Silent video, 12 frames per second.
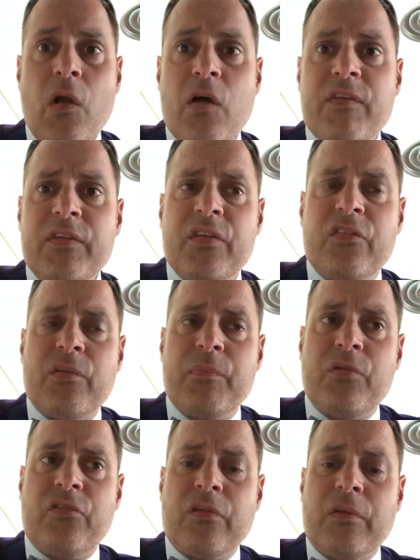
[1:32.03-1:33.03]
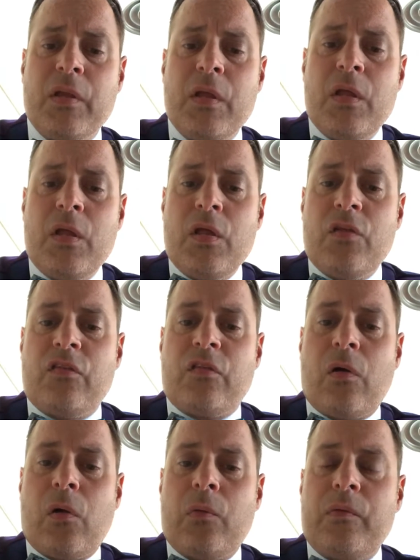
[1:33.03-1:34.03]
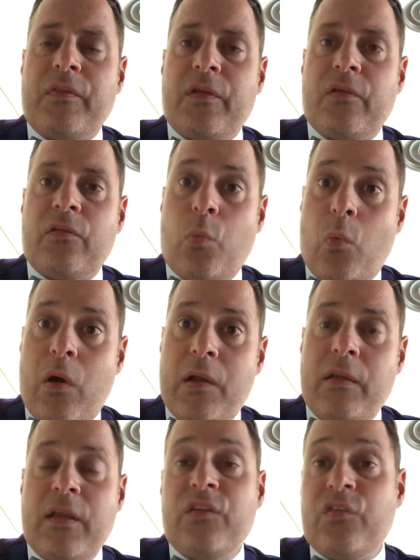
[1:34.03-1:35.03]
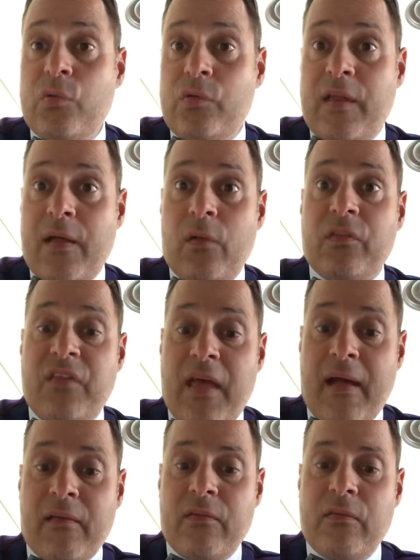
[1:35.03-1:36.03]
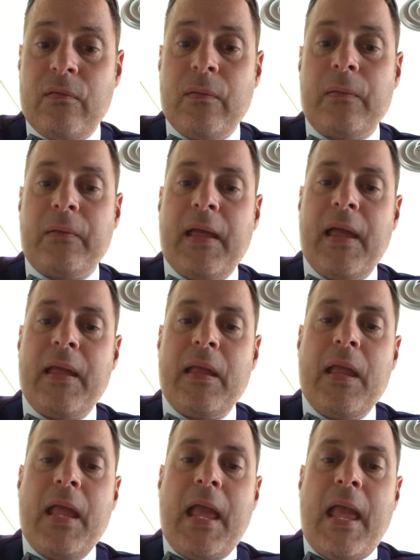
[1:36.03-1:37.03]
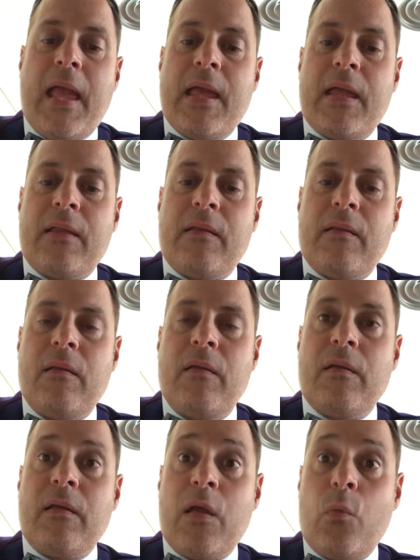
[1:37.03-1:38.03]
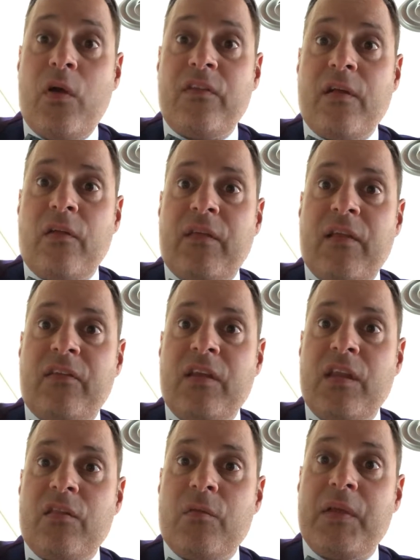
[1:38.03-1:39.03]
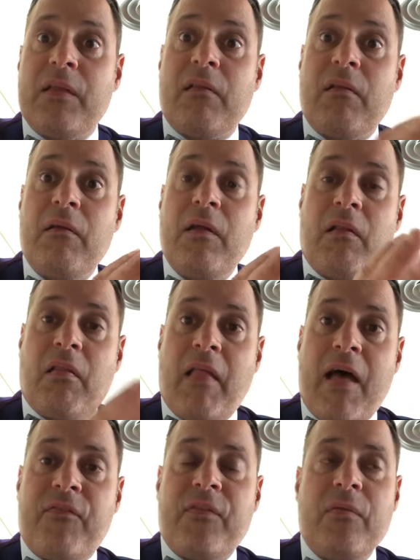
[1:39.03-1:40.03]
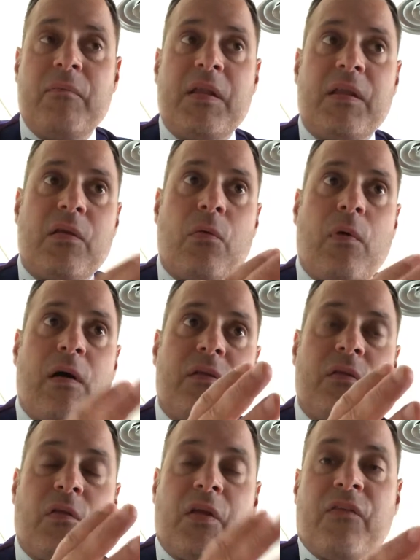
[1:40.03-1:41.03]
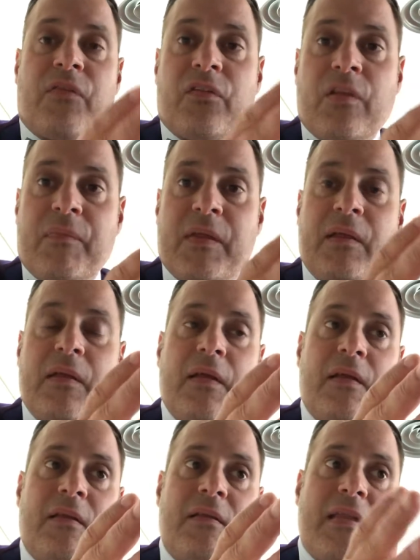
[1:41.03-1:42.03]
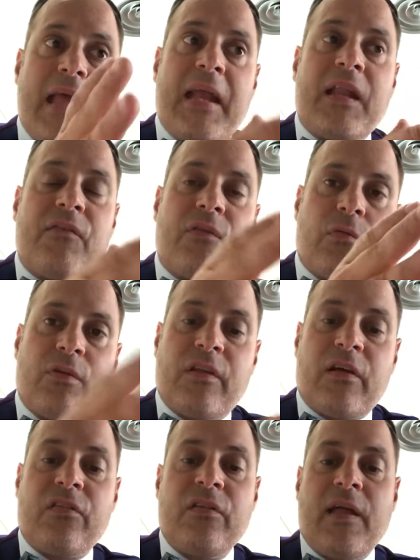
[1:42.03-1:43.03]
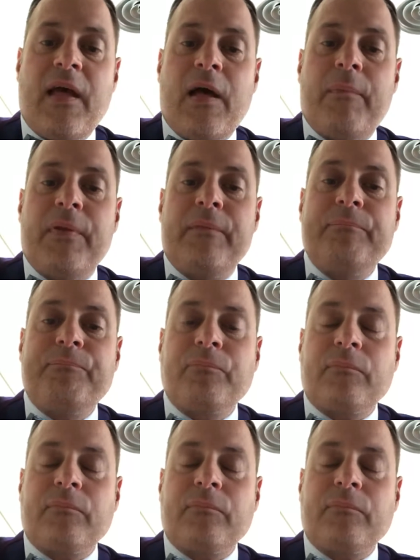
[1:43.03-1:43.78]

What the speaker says: of our distribution. So there's one and two-tailed tests, okay? And a one-tailed test could either be left, meaning you're looking for something negative or reduction to happen,